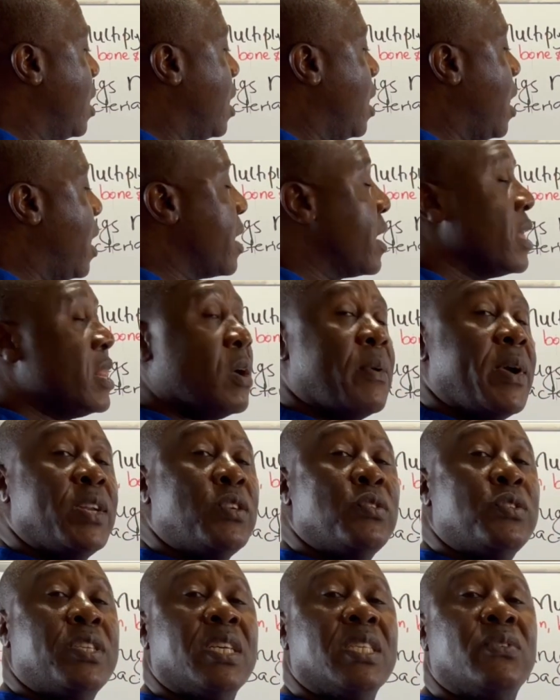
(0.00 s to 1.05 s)
Another way to
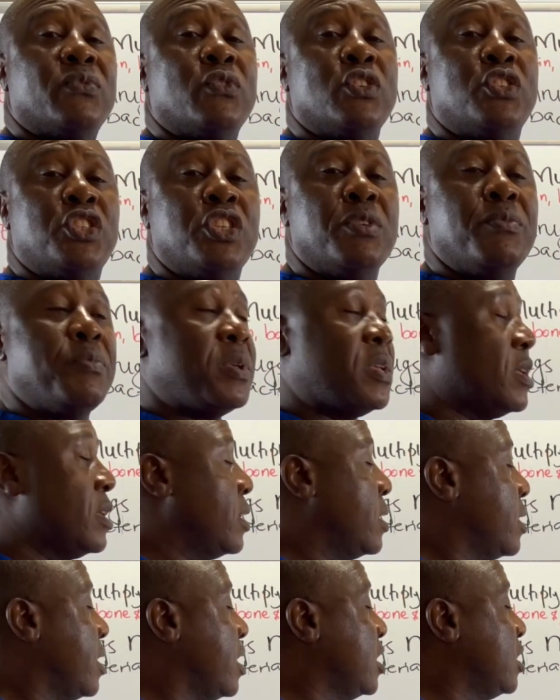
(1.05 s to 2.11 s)
test for TB
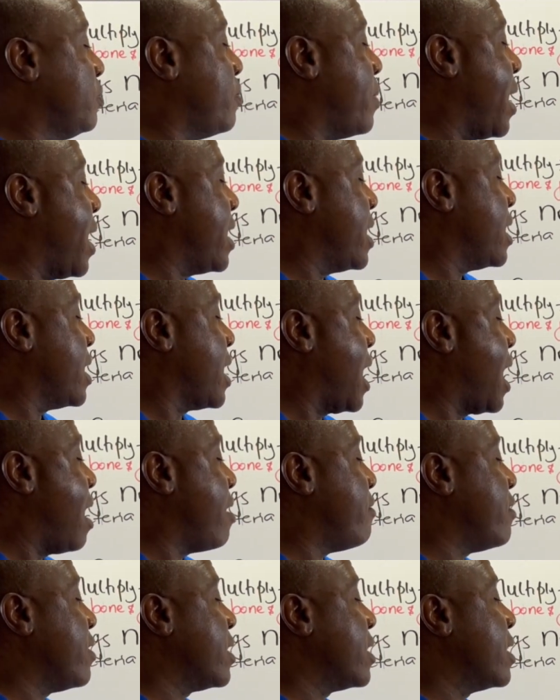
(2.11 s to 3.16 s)
is by
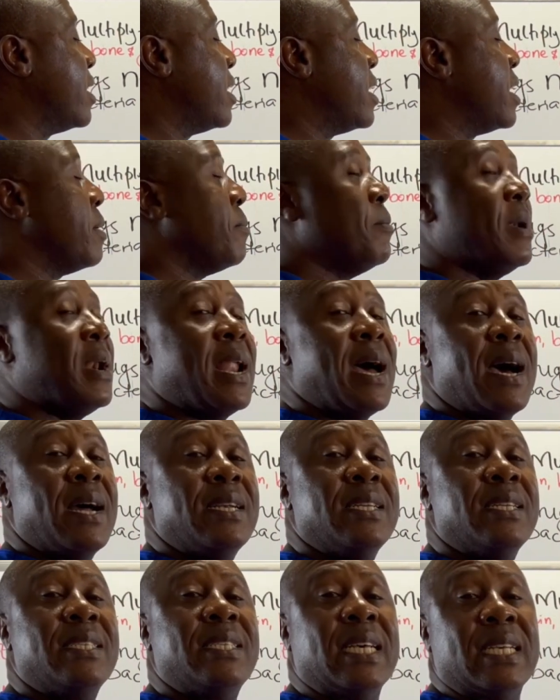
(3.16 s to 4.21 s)
having a blood
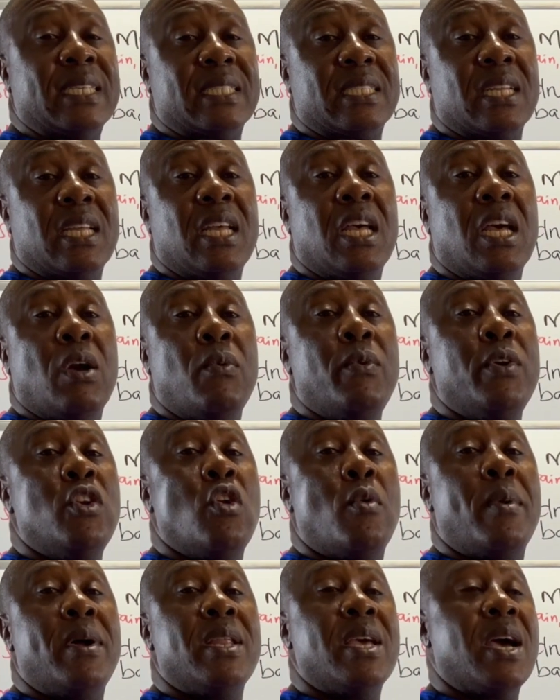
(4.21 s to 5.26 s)
test. We
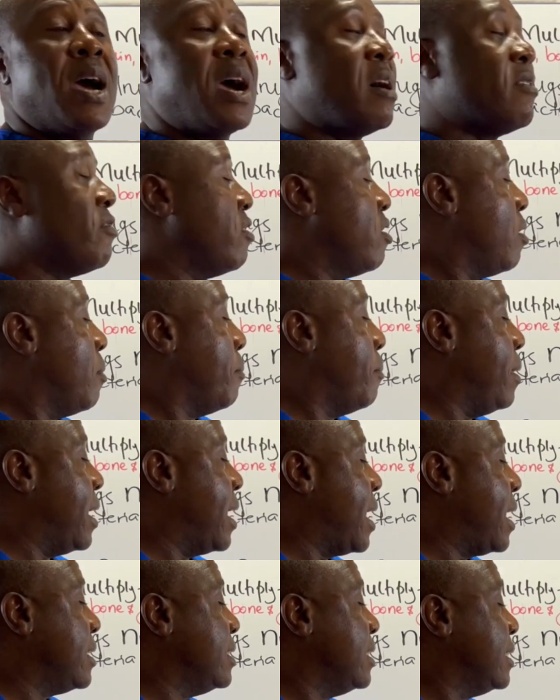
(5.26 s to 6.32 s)
normally have
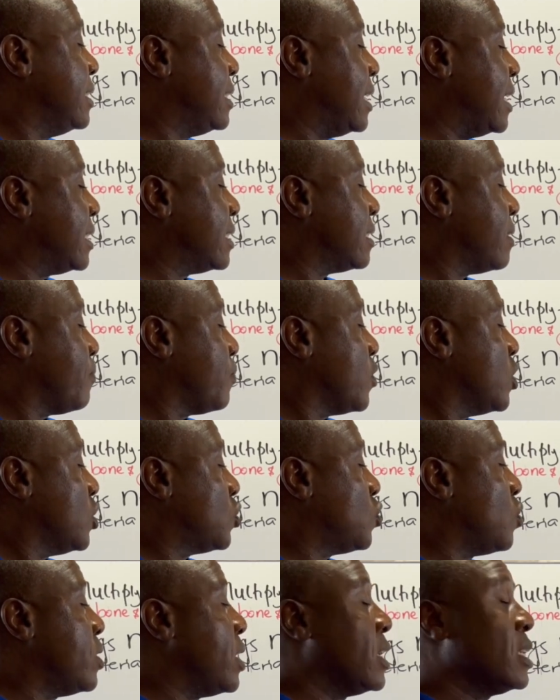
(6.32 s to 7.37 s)
blood tests so
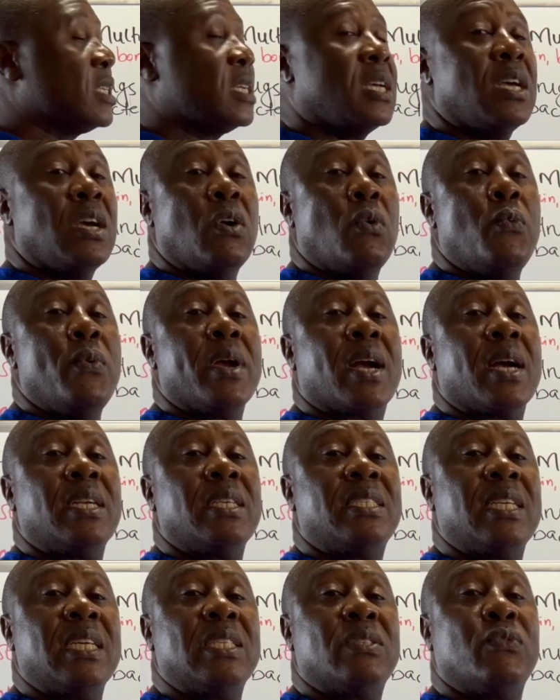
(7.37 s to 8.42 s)
that we can
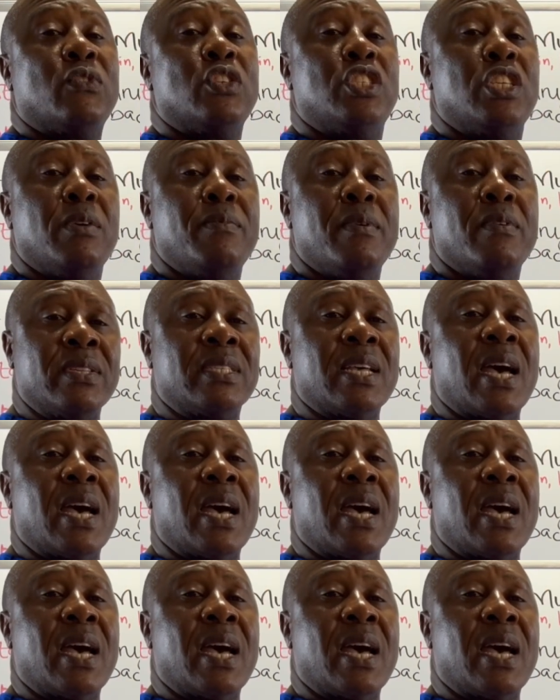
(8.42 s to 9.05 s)
test for TB,